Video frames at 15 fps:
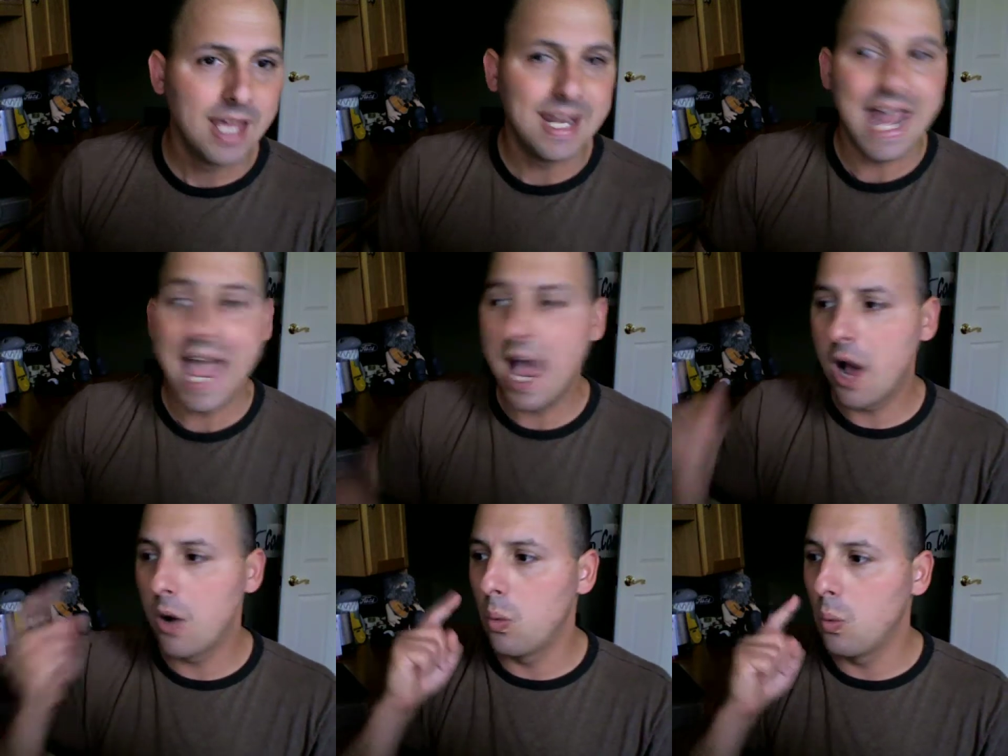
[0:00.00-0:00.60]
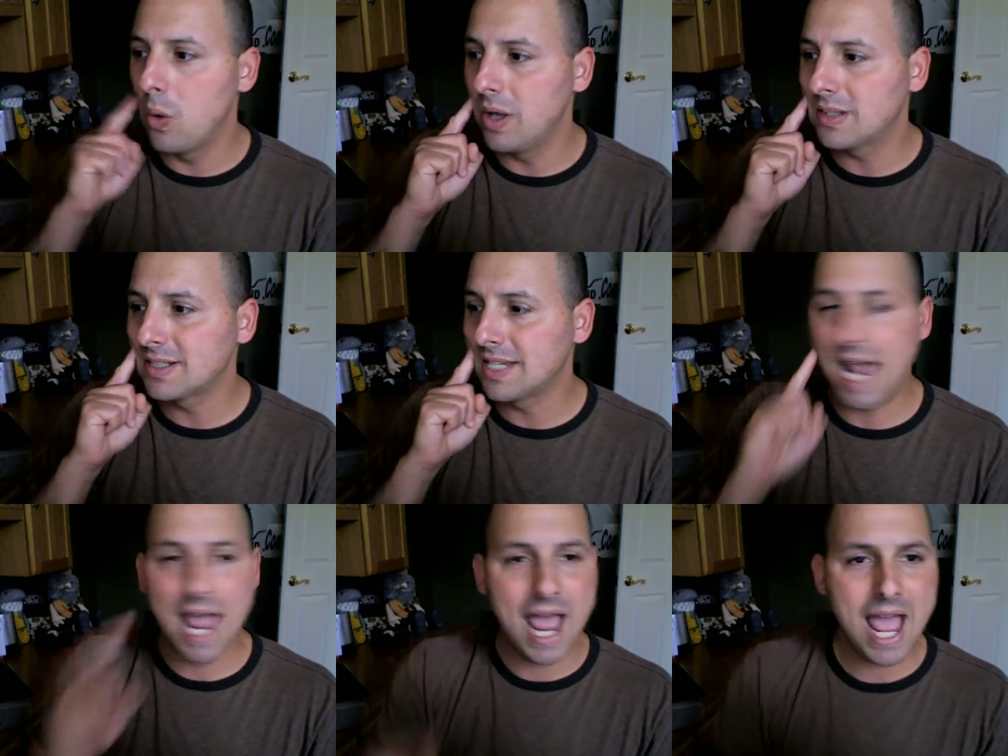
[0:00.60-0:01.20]
Now, what's
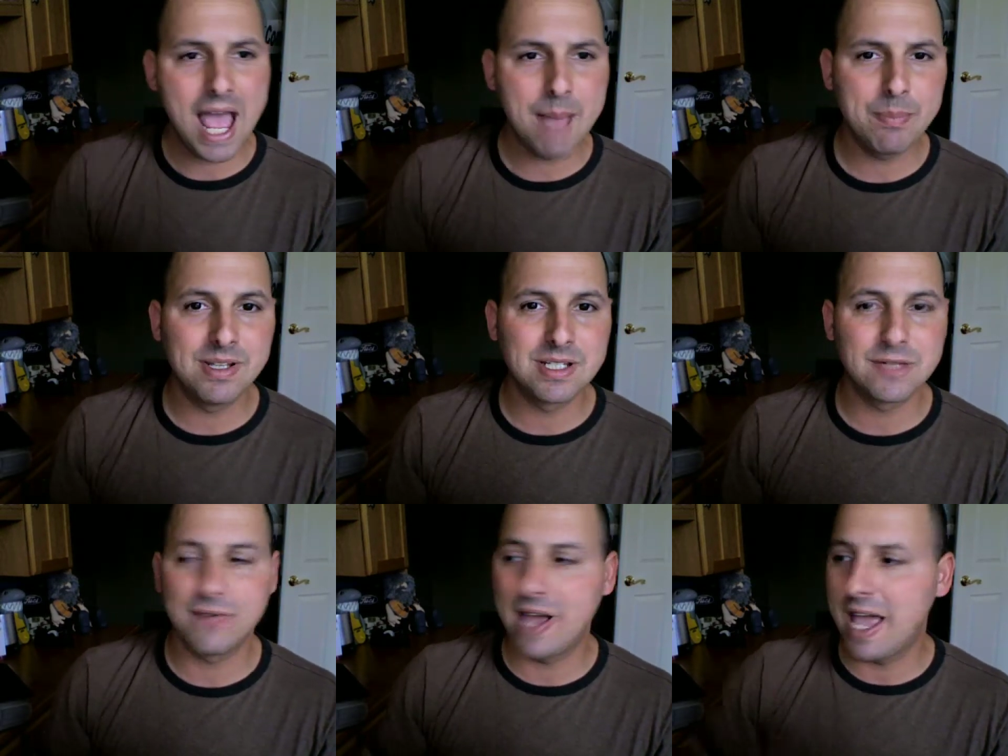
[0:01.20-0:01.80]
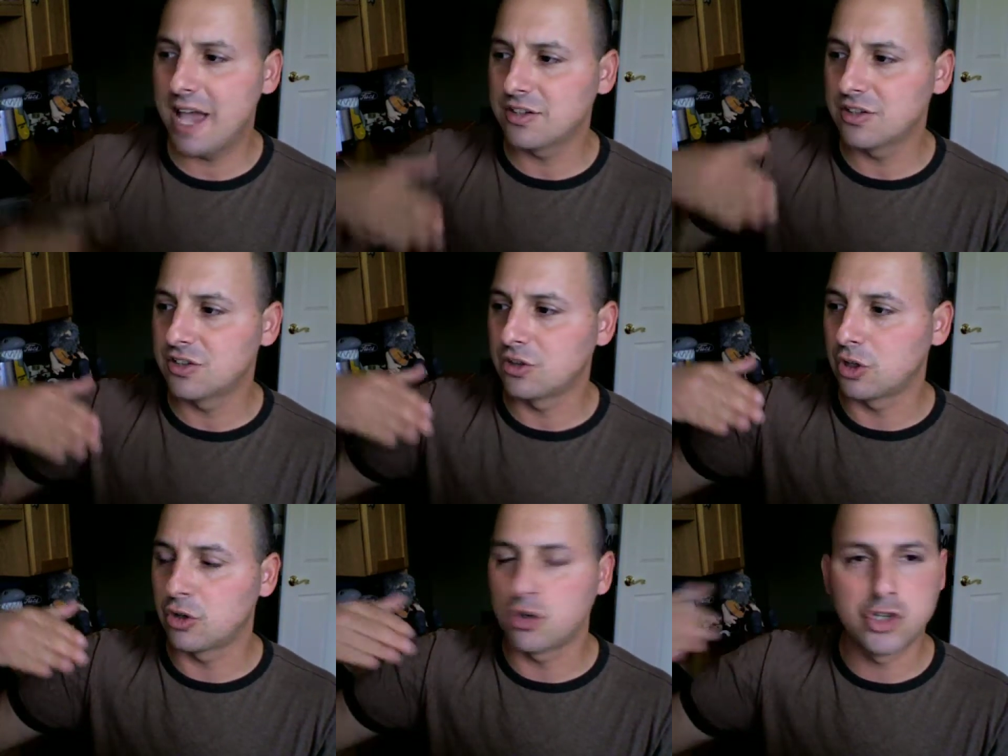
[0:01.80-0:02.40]
going to happen is if I actually
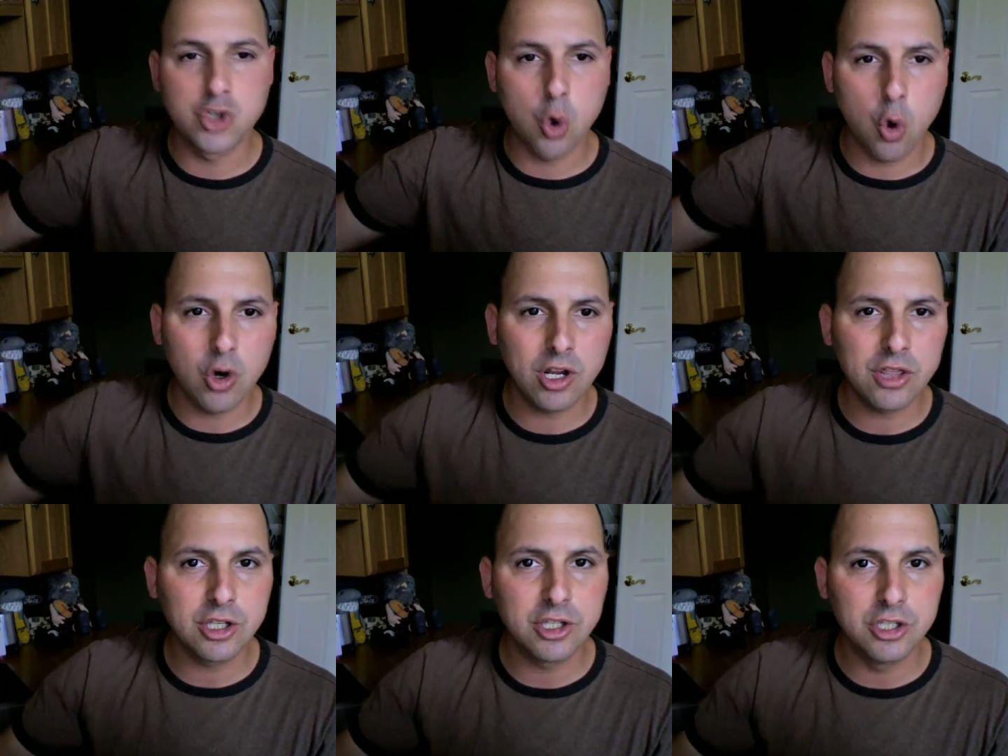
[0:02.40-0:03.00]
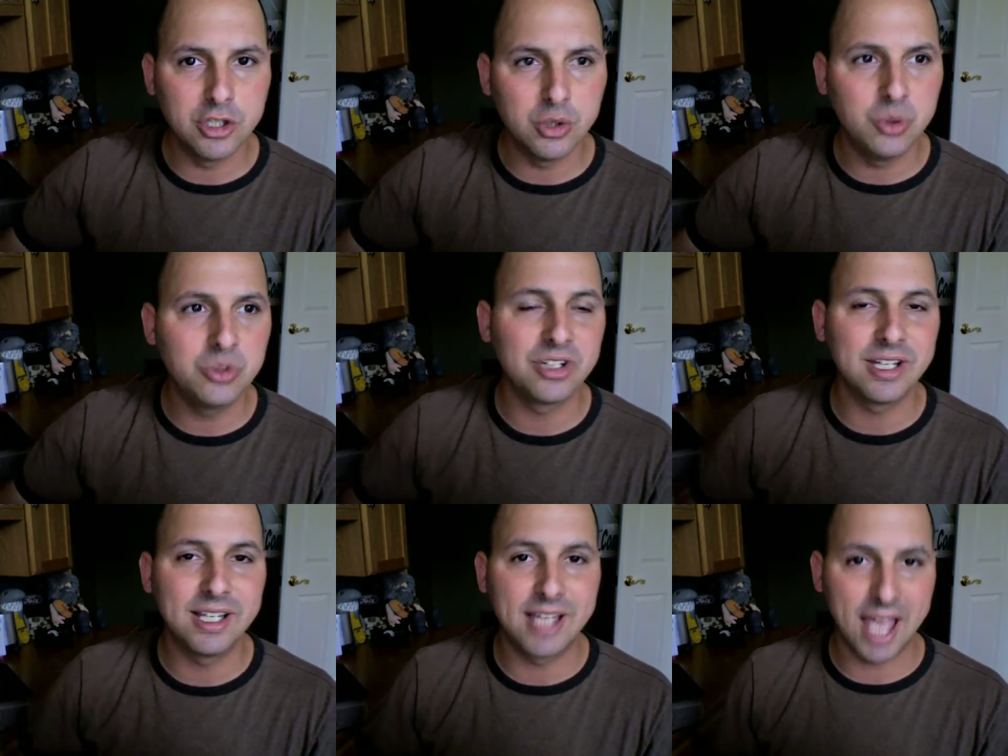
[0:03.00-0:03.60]
start shorting the Qs
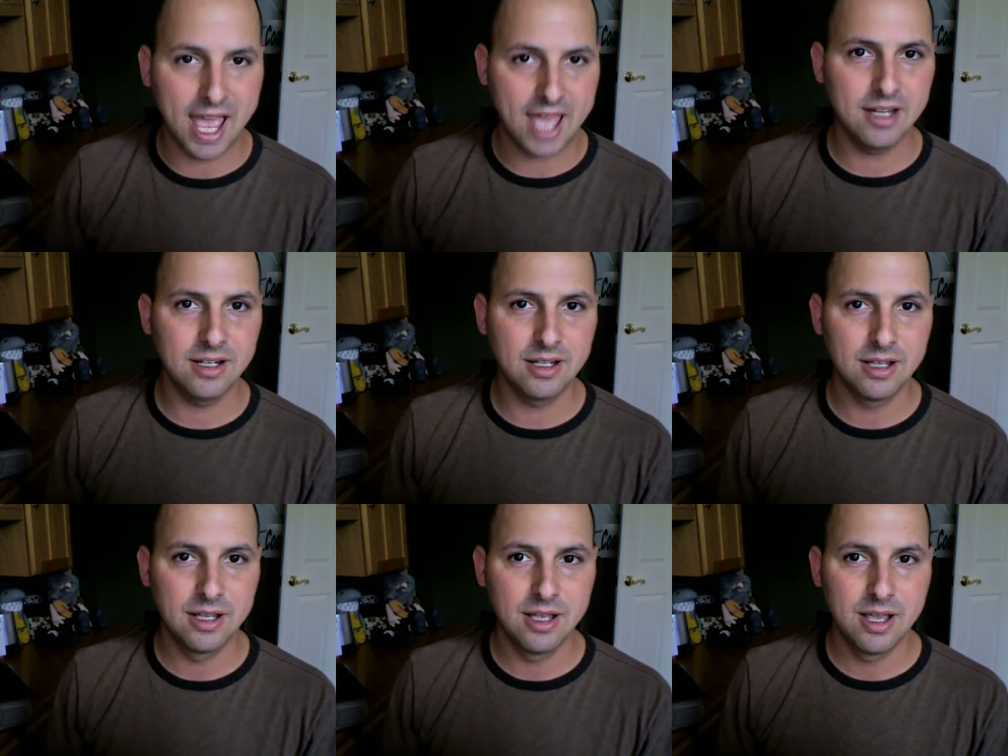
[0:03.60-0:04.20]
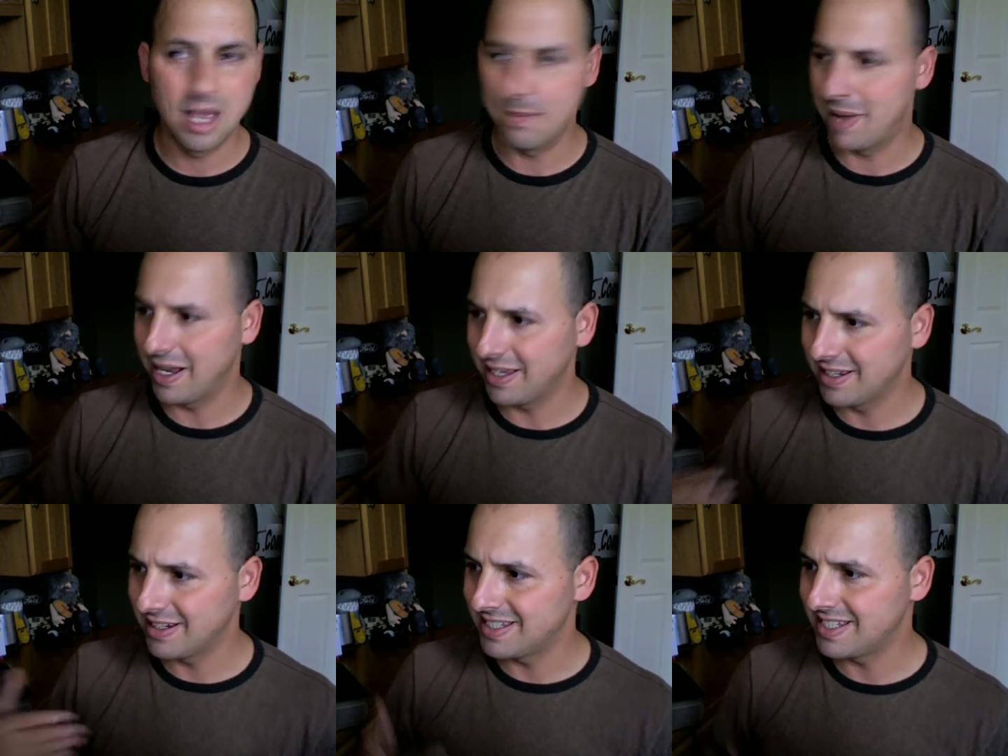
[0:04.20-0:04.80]
again, am I
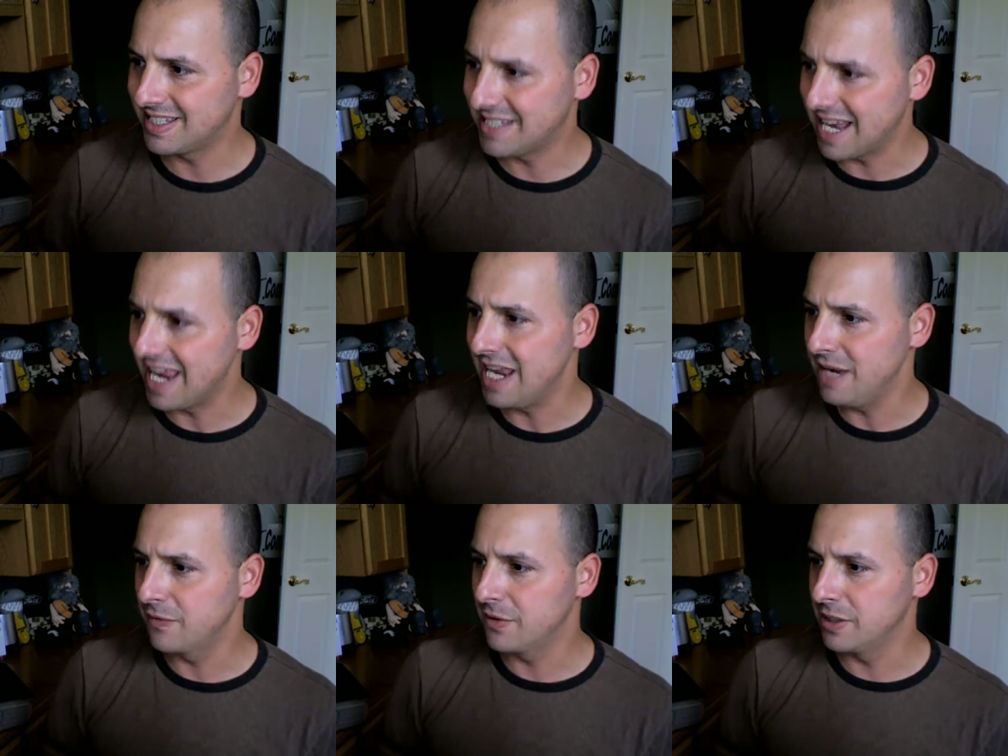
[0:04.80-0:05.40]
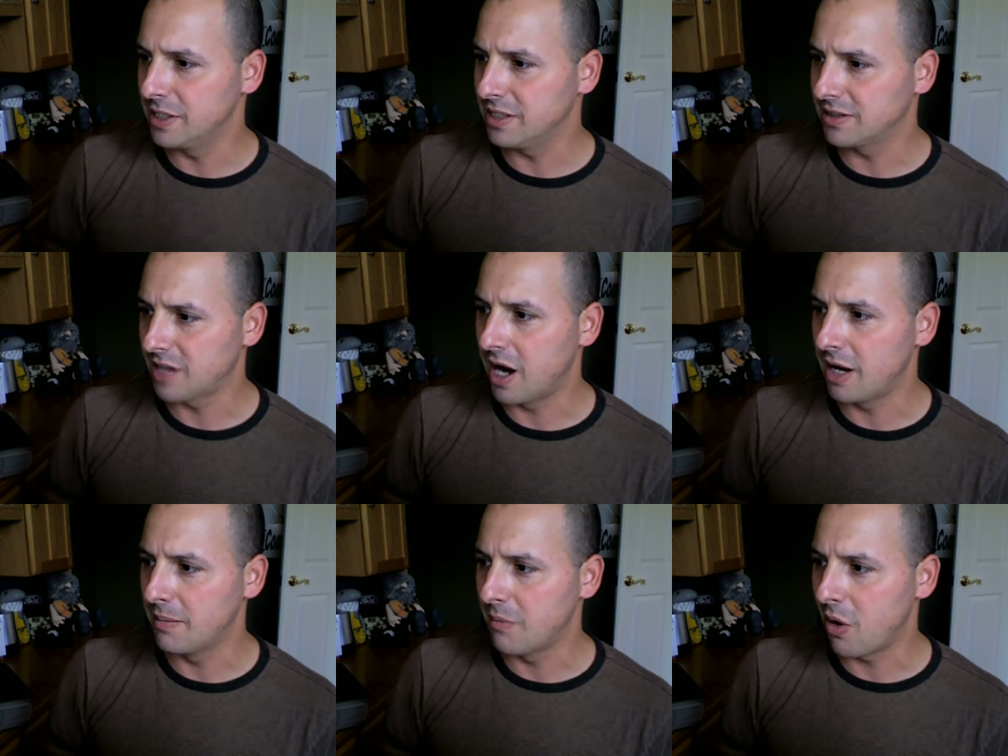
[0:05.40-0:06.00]
going to save the
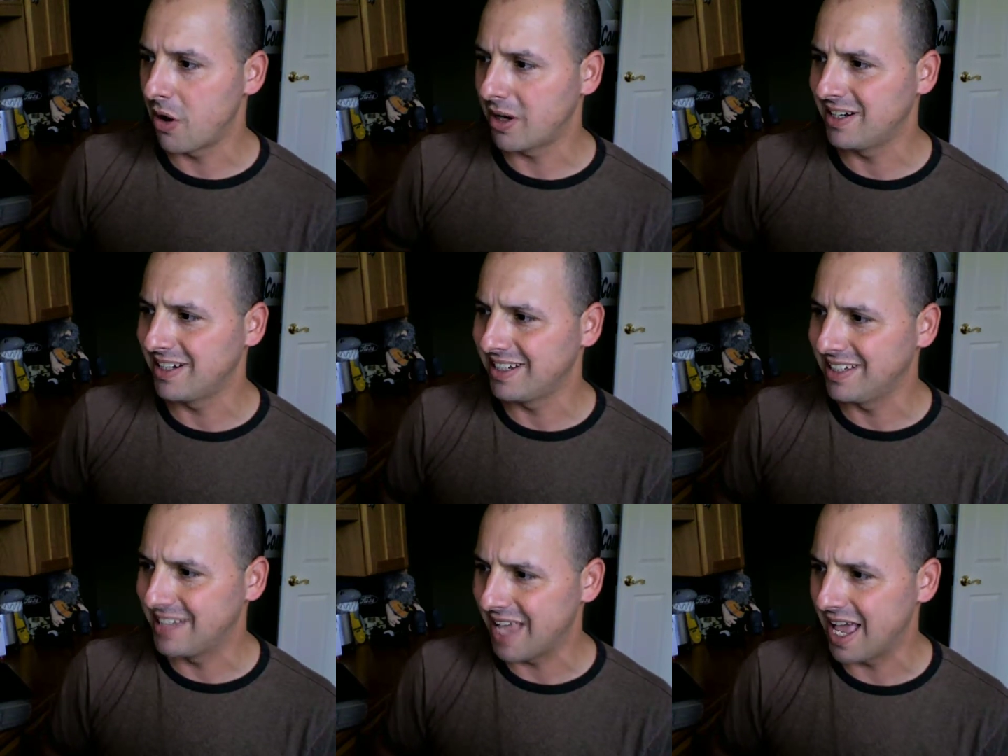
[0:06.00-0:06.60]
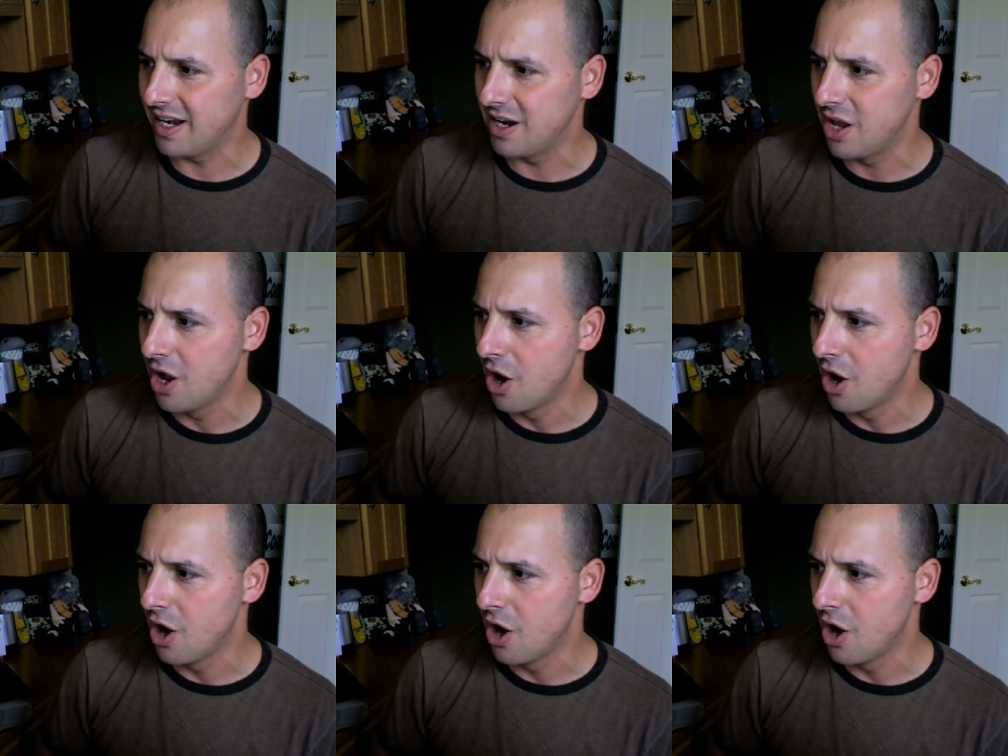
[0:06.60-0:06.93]
entire market again?